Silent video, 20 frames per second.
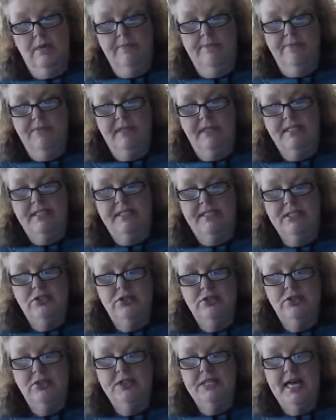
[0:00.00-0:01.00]

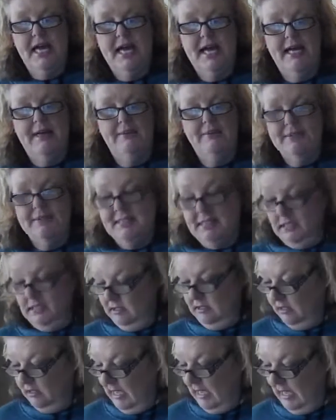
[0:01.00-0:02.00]
Essential Zymes
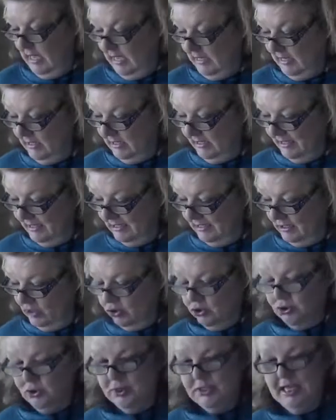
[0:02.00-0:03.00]
and
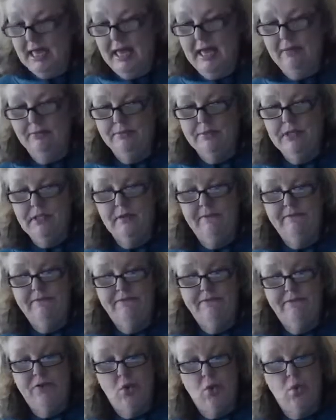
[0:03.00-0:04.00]
Essential Zymes
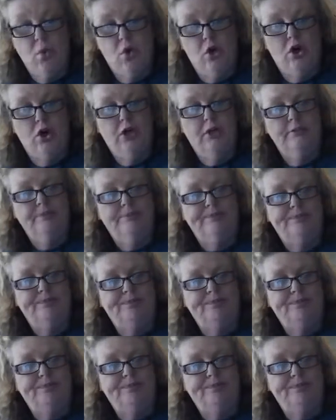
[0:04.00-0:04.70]
4.